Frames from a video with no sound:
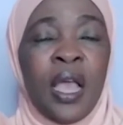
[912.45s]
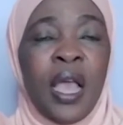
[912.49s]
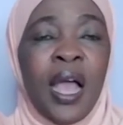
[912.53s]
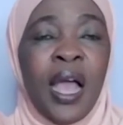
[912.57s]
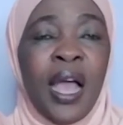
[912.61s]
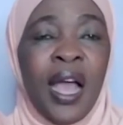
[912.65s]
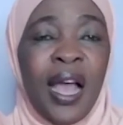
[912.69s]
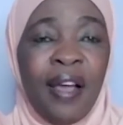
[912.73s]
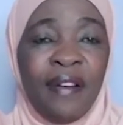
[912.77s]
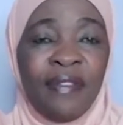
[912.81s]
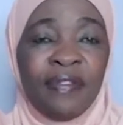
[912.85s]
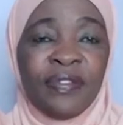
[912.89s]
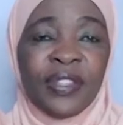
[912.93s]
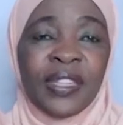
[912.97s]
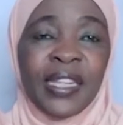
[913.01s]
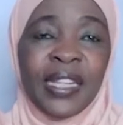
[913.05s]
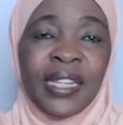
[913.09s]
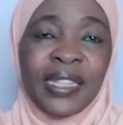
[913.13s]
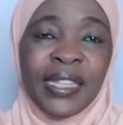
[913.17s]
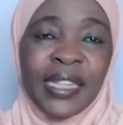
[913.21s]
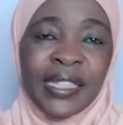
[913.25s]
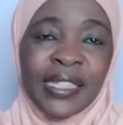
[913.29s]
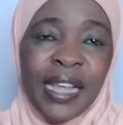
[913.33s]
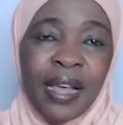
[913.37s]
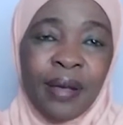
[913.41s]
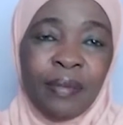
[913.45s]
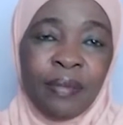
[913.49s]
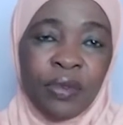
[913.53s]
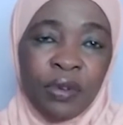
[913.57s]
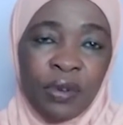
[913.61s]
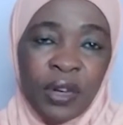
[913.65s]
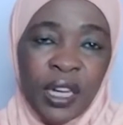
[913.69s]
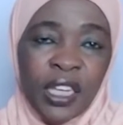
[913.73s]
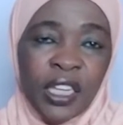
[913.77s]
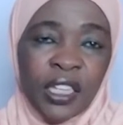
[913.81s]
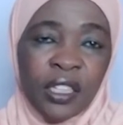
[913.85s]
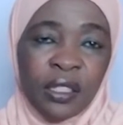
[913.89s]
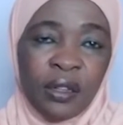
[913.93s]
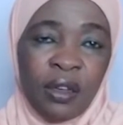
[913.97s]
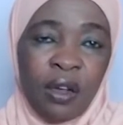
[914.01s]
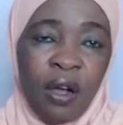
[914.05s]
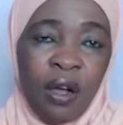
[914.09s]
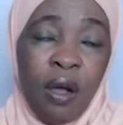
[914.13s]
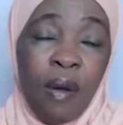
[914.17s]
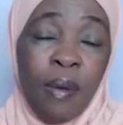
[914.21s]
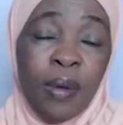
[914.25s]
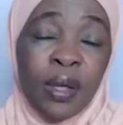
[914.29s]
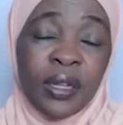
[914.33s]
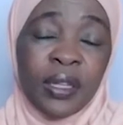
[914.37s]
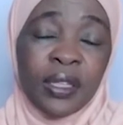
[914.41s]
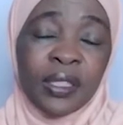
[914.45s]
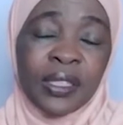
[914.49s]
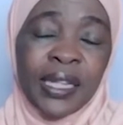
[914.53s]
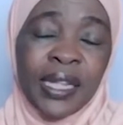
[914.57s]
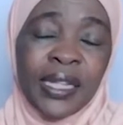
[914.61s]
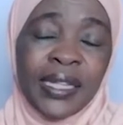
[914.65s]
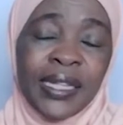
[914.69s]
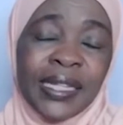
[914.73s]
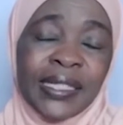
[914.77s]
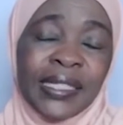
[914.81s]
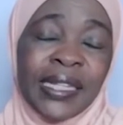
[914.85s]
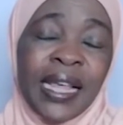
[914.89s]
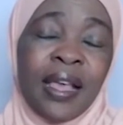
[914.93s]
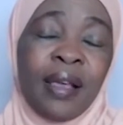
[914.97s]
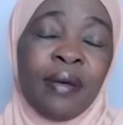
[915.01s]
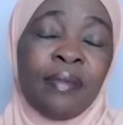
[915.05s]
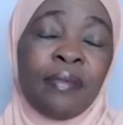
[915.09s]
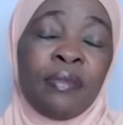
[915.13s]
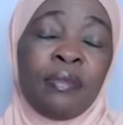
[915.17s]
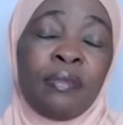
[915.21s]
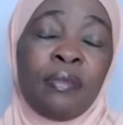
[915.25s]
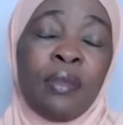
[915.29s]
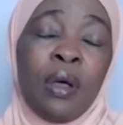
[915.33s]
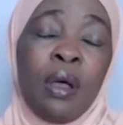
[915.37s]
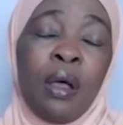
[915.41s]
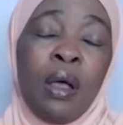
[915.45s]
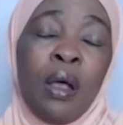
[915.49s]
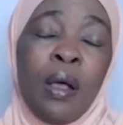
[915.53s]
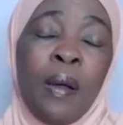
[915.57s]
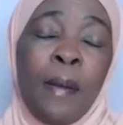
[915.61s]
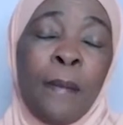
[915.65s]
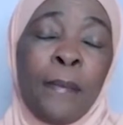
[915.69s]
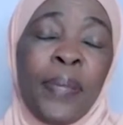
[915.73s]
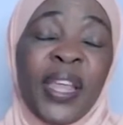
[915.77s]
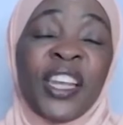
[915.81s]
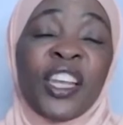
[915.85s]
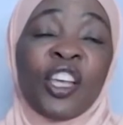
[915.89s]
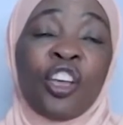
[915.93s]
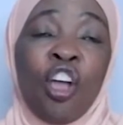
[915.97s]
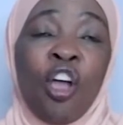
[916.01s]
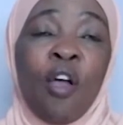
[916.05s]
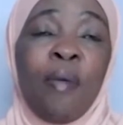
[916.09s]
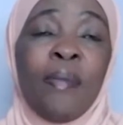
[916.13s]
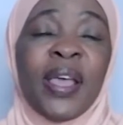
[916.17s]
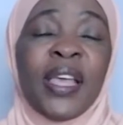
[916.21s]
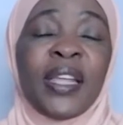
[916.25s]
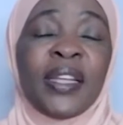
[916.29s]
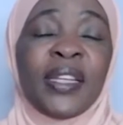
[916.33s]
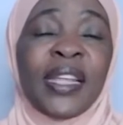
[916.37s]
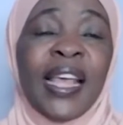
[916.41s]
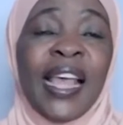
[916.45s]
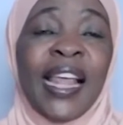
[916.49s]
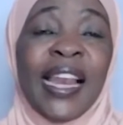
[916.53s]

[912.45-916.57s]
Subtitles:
I have in the same link, in the same pinned comment,